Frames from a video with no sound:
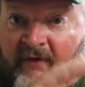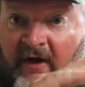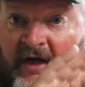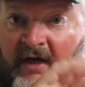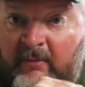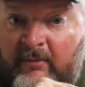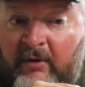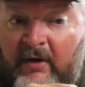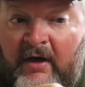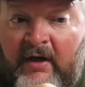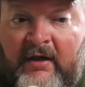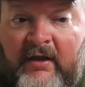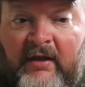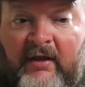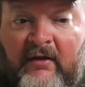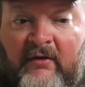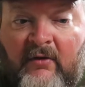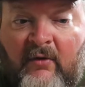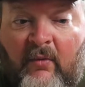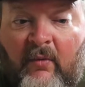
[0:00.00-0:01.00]
vibrating
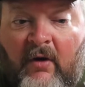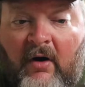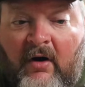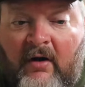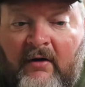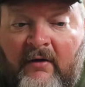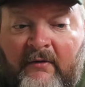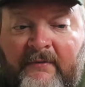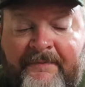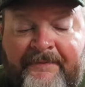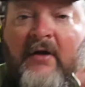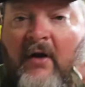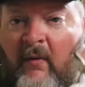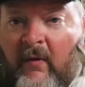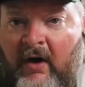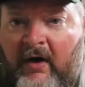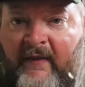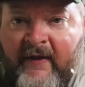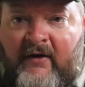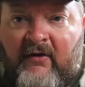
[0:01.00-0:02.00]
in the water. Now,
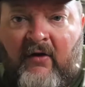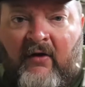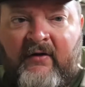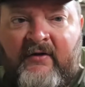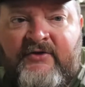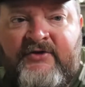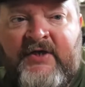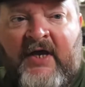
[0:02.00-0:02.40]
why do they call it a